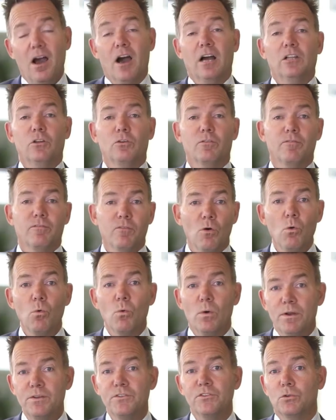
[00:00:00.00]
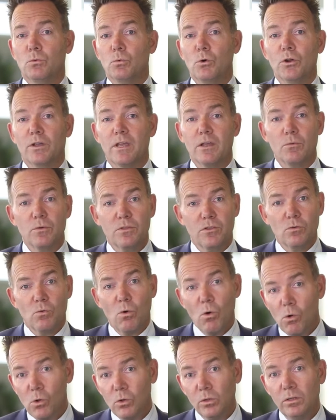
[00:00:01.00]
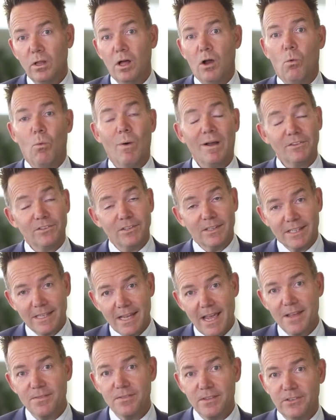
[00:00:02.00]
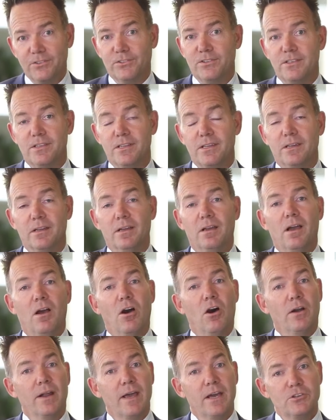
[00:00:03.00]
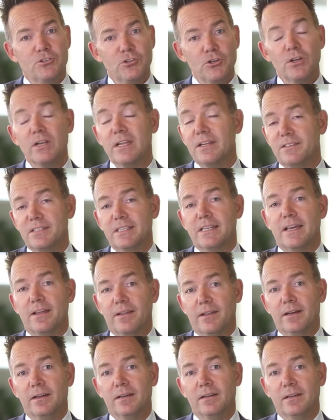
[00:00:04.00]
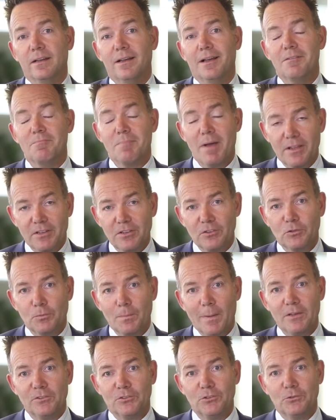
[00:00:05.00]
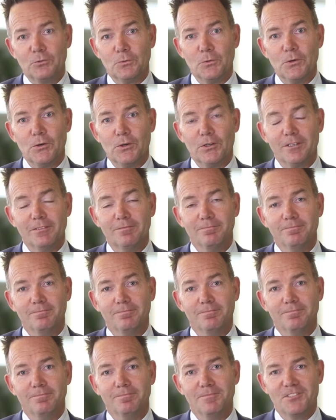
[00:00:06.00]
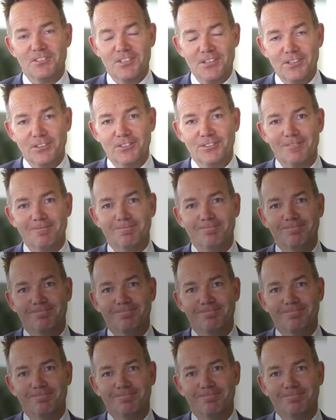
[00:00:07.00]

I look forward to working with you all once again this year on our journey together, making spaces work. Cheers.